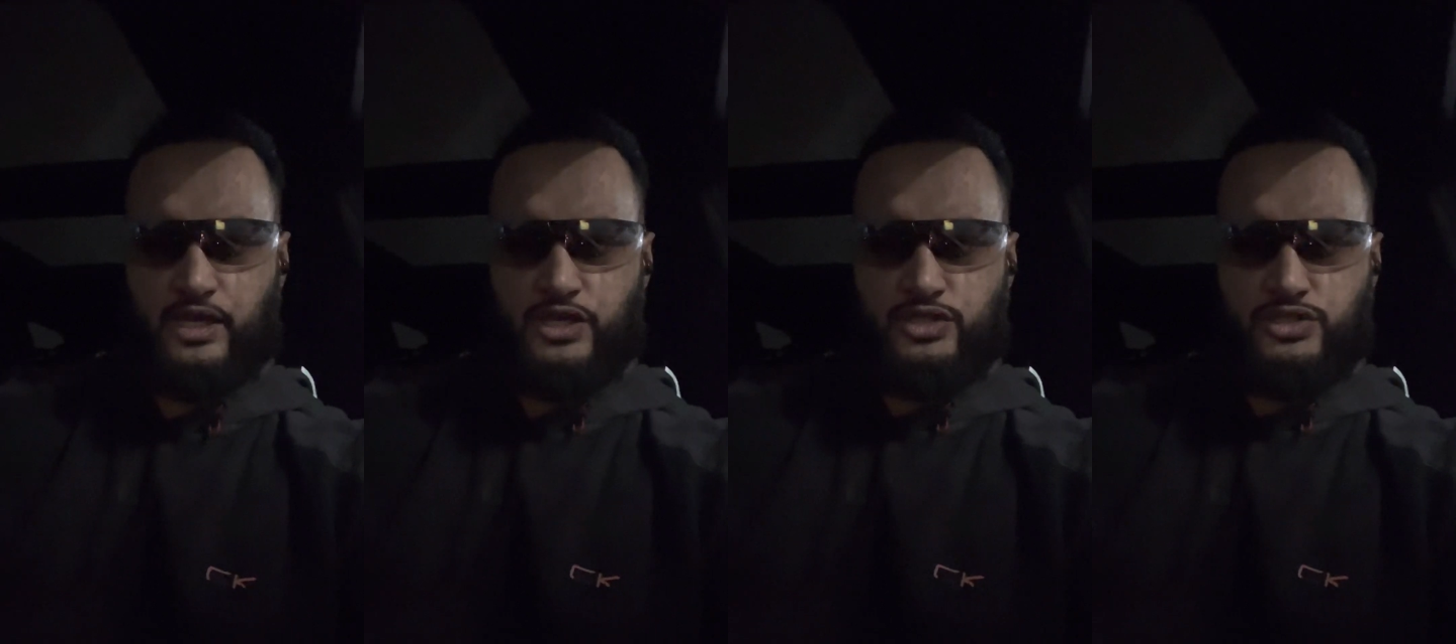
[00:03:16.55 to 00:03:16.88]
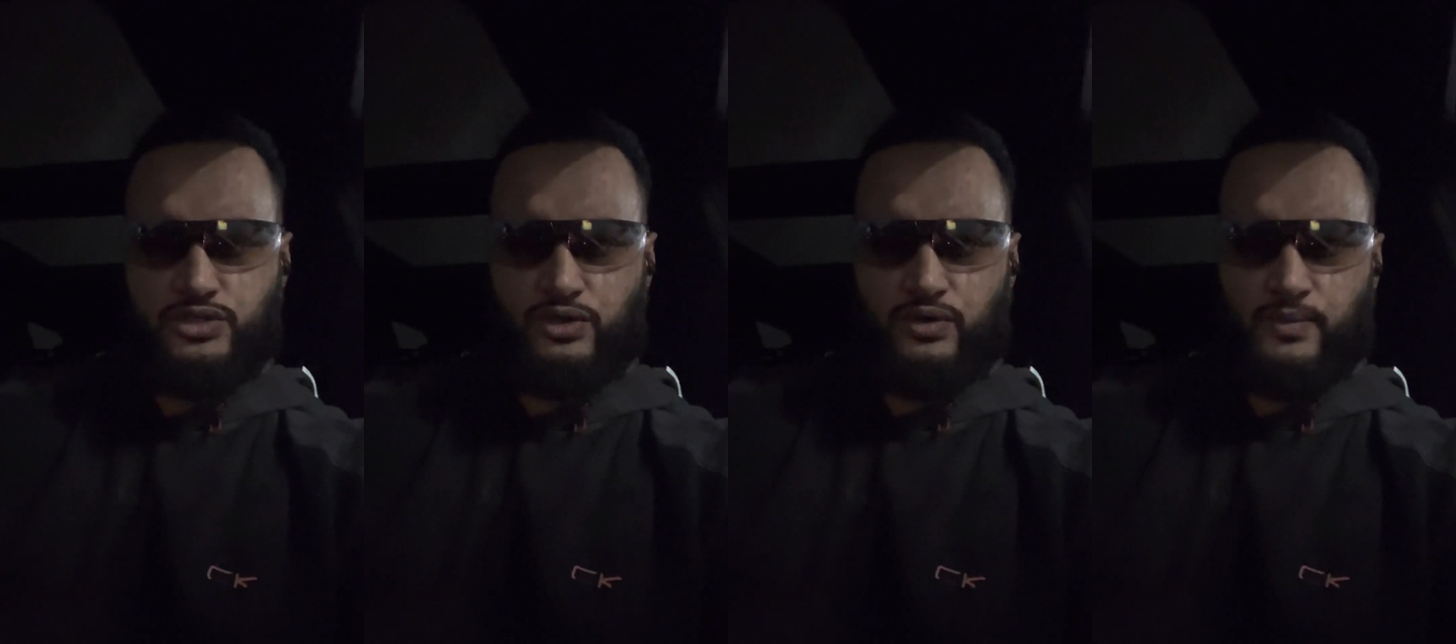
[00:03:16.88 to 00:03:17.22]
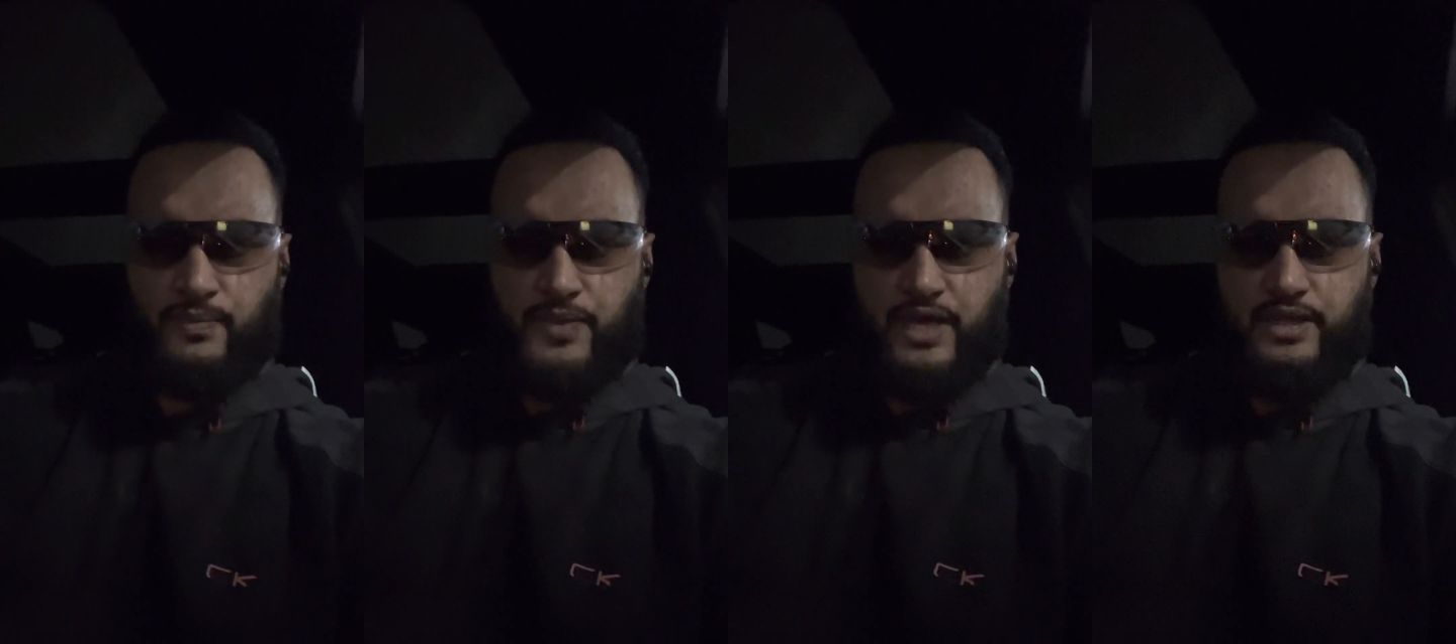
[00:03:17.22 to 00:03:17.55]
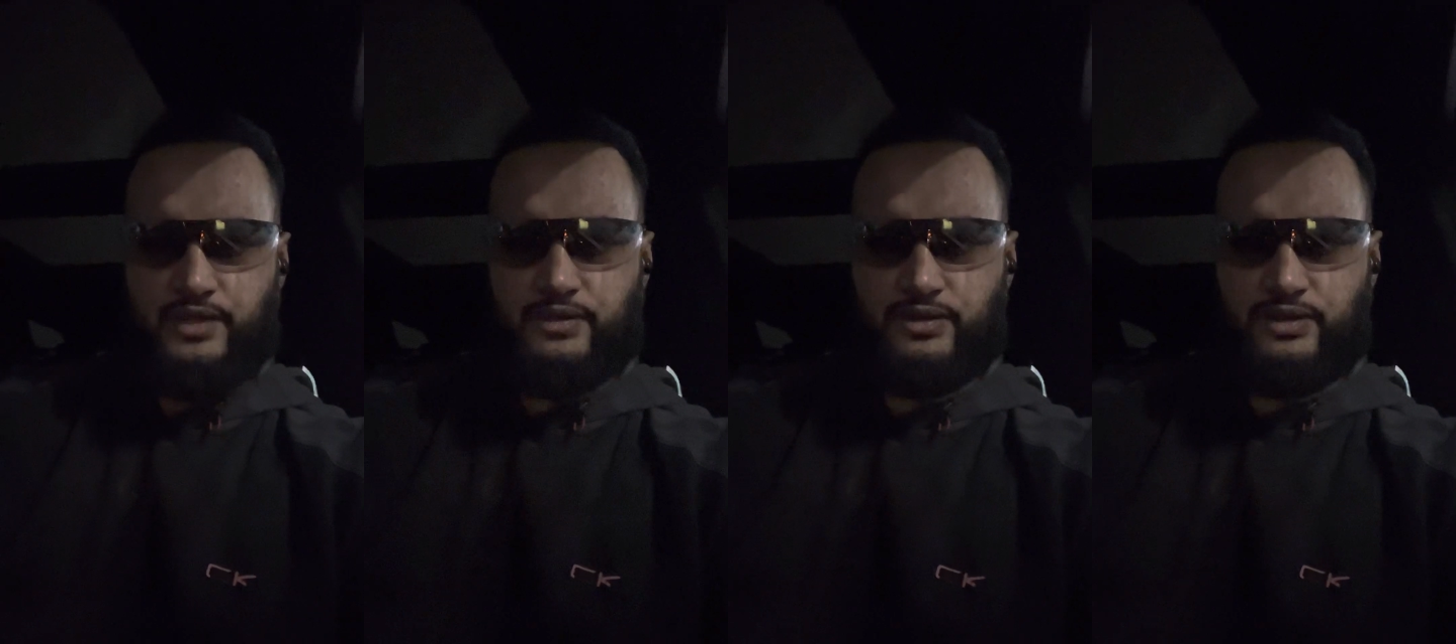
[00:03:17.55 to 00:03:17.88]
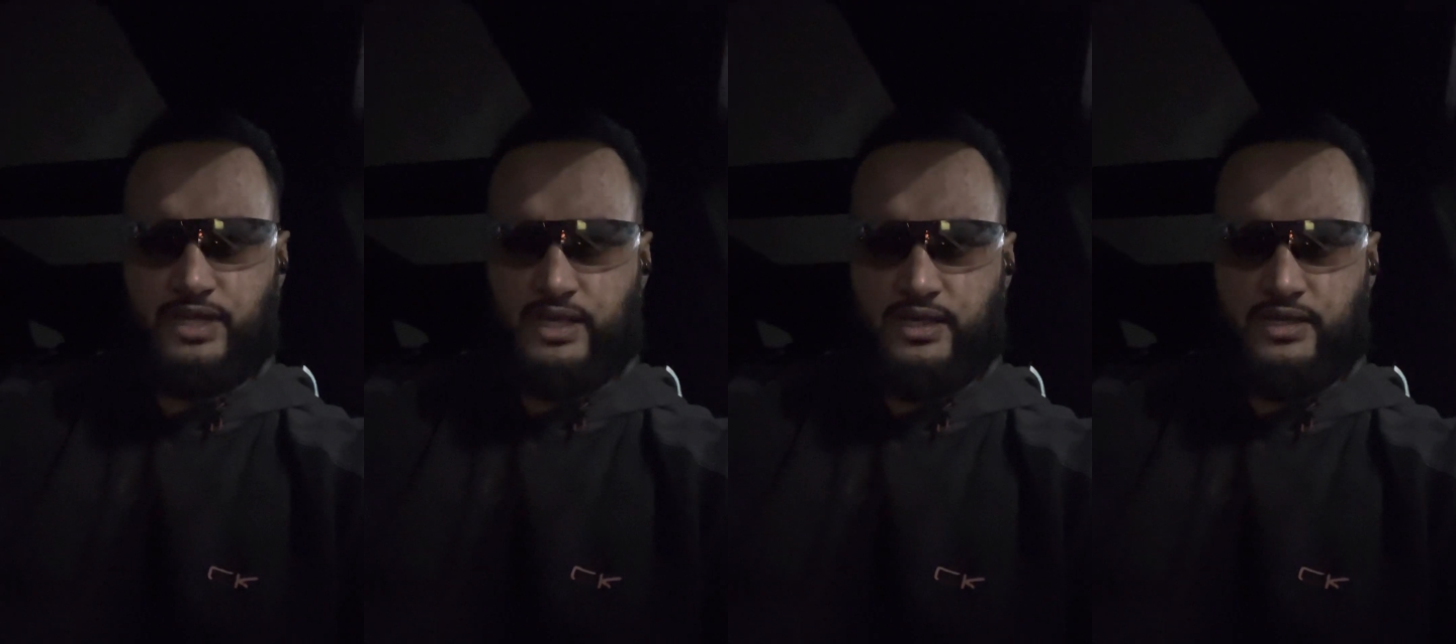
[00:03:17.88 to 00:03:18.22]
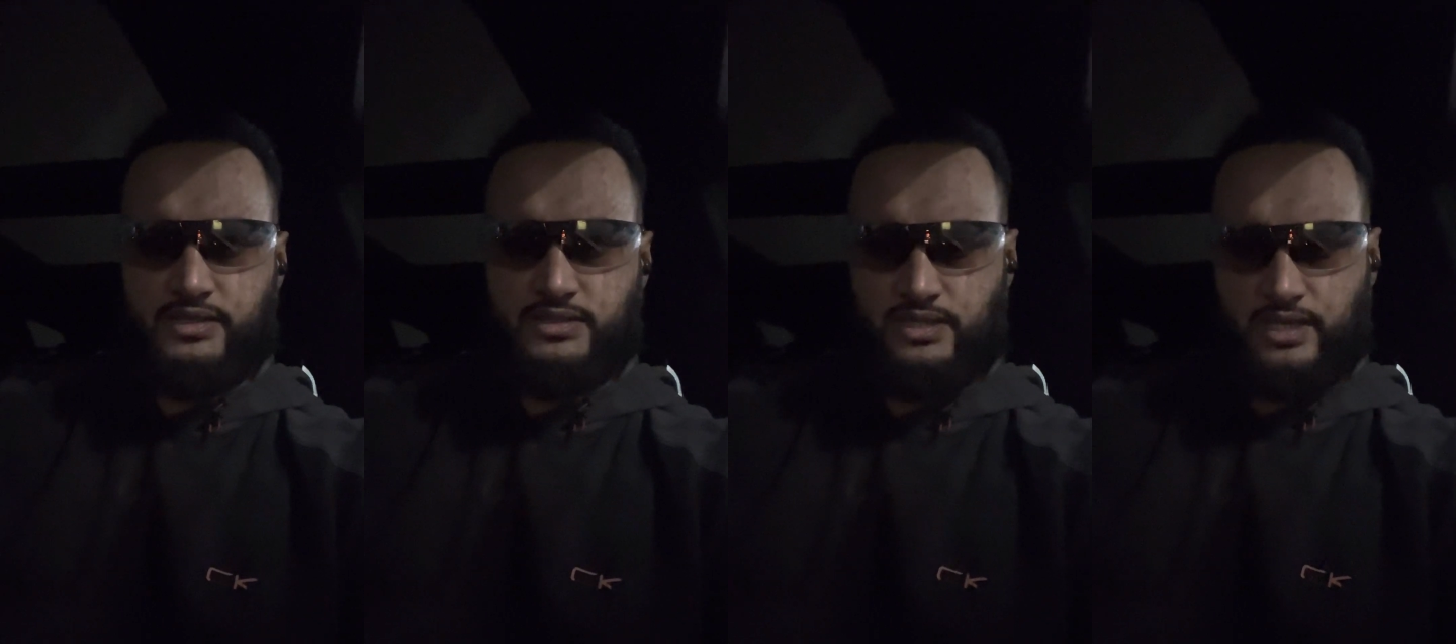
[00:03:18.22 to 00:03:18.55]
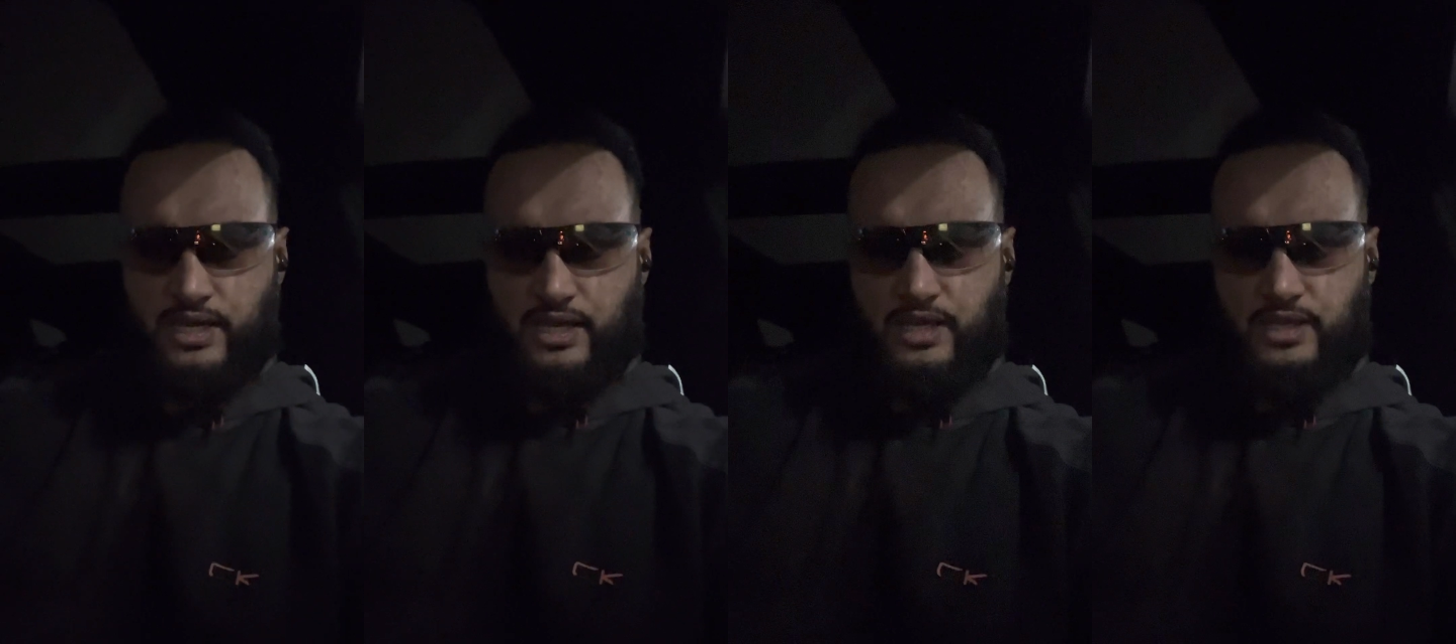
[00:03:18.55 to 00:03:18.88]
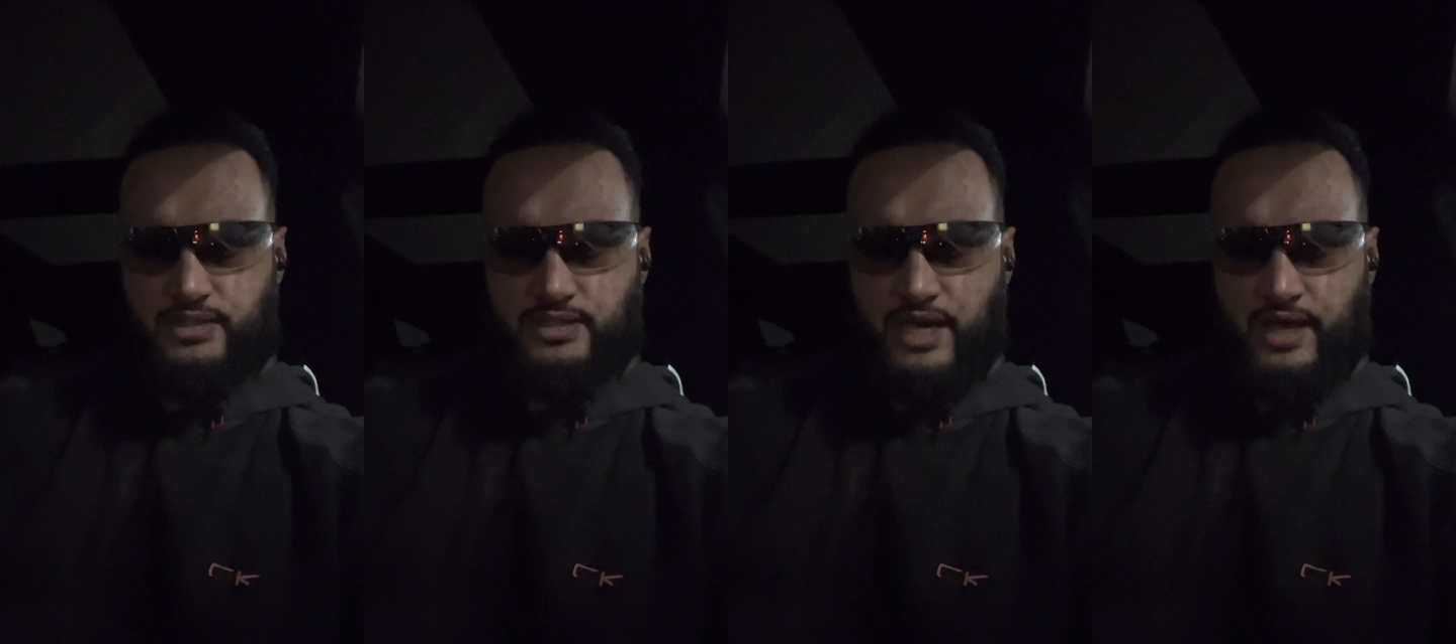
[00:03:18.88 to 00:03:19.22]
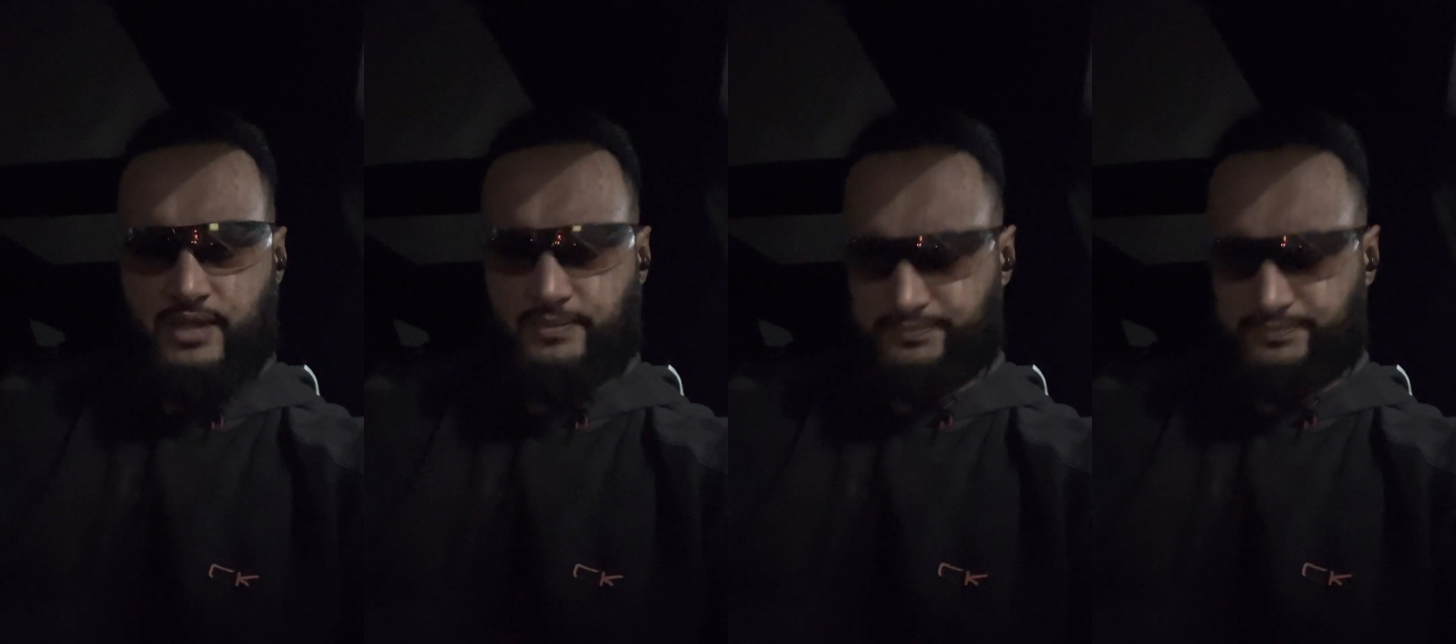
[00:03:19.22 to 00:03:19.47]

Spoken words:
So another thing is that